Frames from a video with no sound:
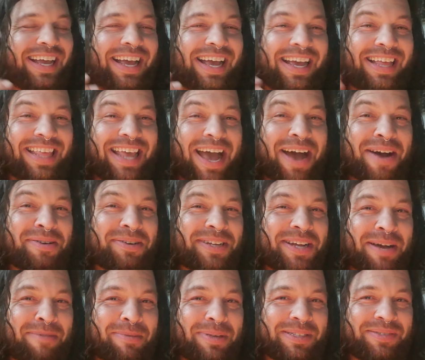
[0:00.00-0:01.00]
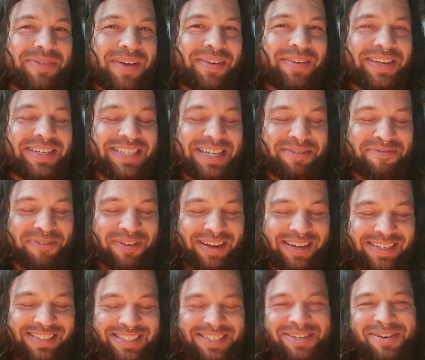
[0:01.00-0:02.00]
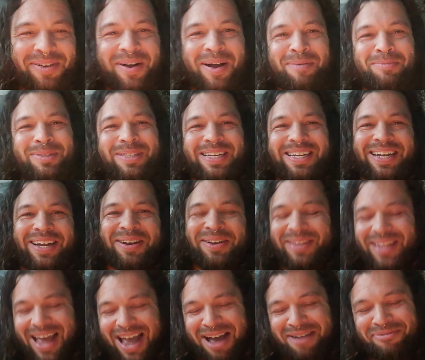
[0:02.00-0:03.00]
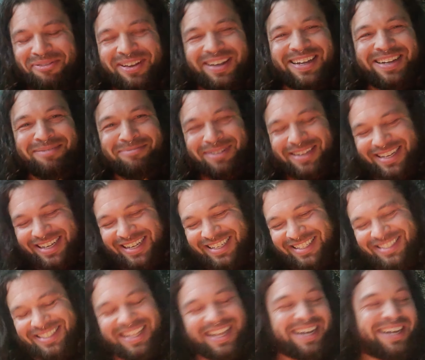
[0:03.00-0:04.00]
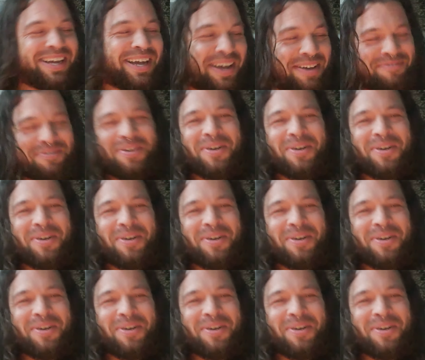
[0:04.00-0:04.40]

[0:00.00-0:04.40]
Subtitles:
And the outcome is very different. You know, I'm sitting here laughing because, like, of